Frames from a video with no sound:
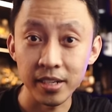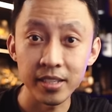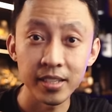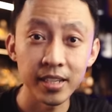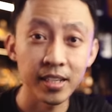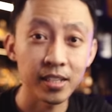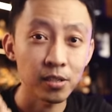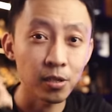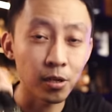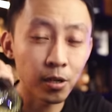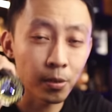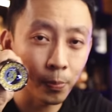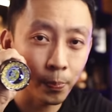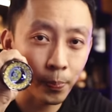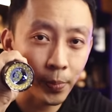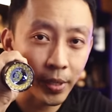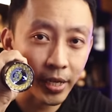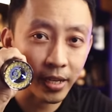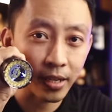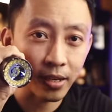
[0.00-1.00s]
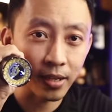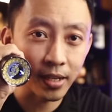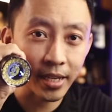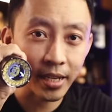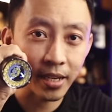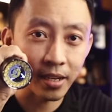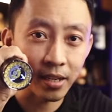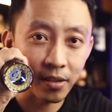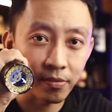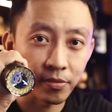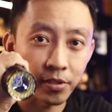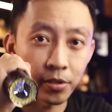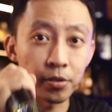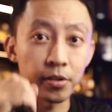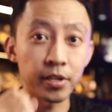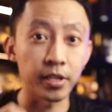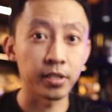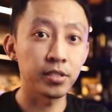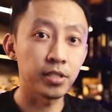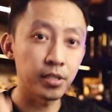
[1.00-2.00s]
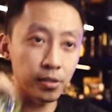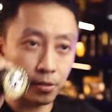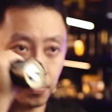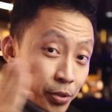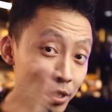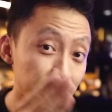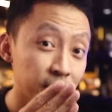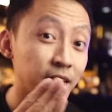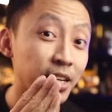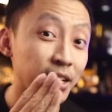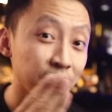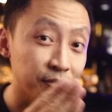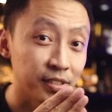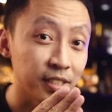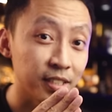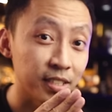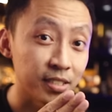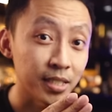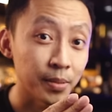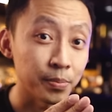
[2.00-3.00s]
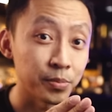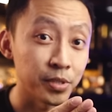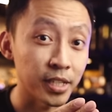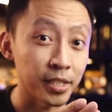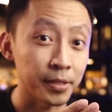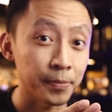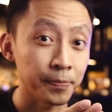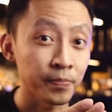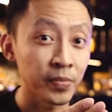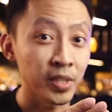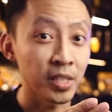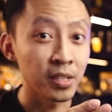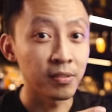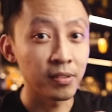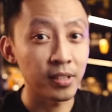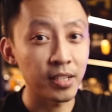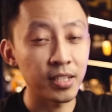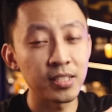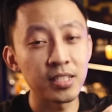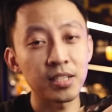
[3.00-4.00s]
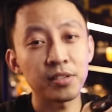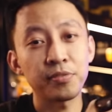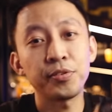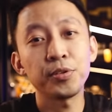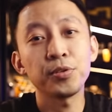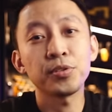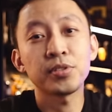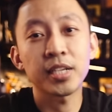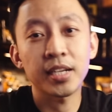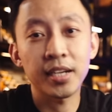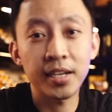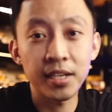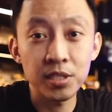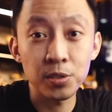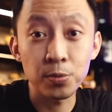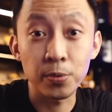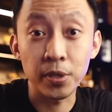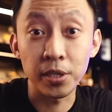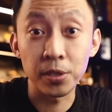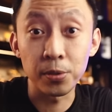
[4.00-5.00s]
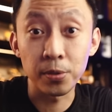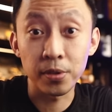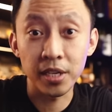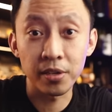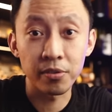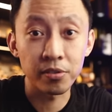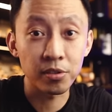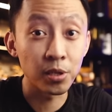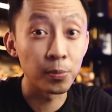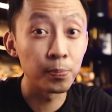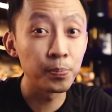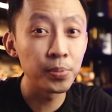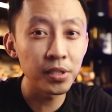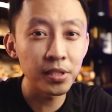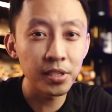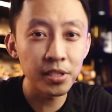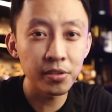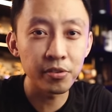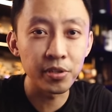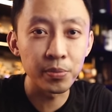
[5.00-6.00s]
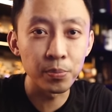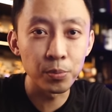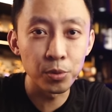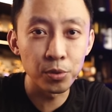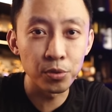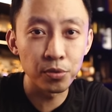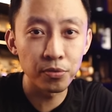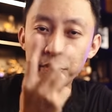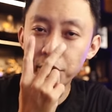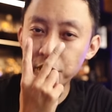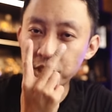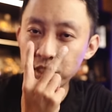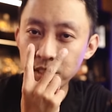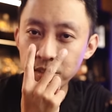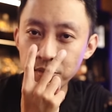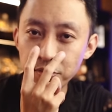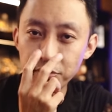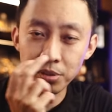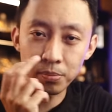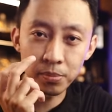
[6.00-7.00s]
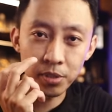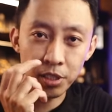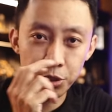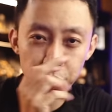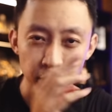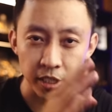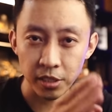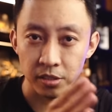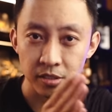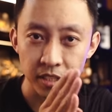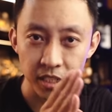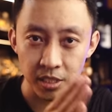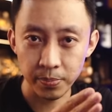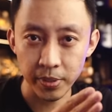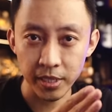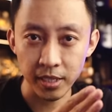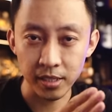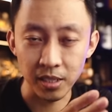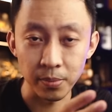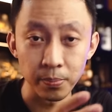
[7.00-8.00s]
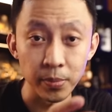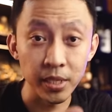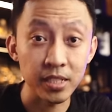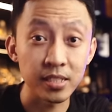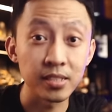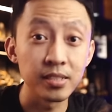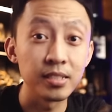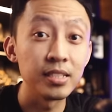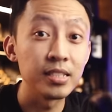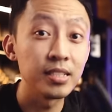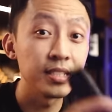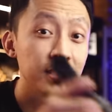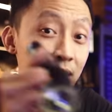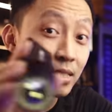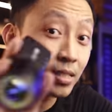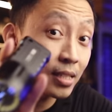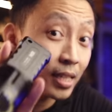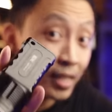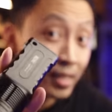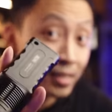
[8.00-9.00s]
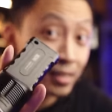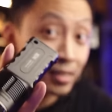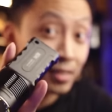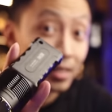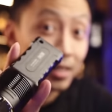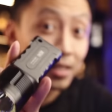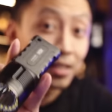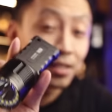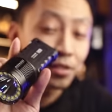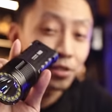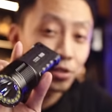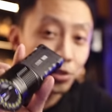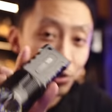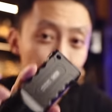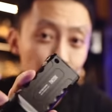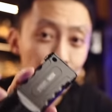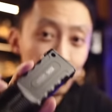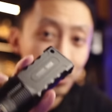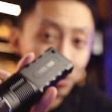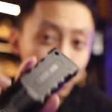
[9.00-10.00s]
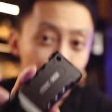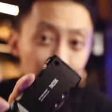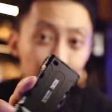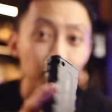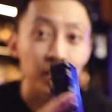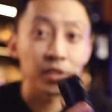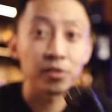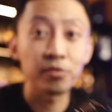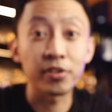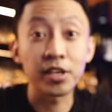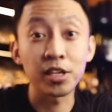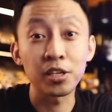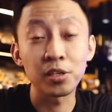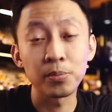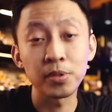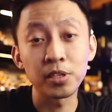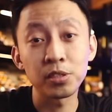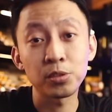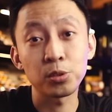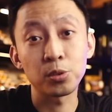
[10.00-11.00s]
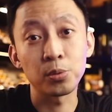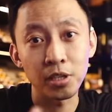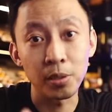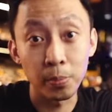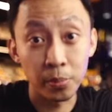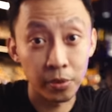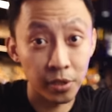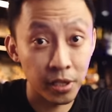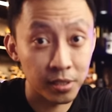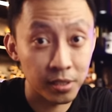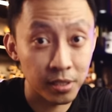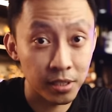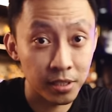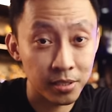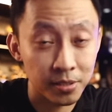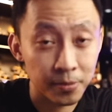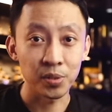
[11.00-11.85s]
Yet compact and light enough that you can still print after a subject right? It's that few seconds where you can completely remove vision from a threat or suspect that makes these lights so incredibly valuable to operators.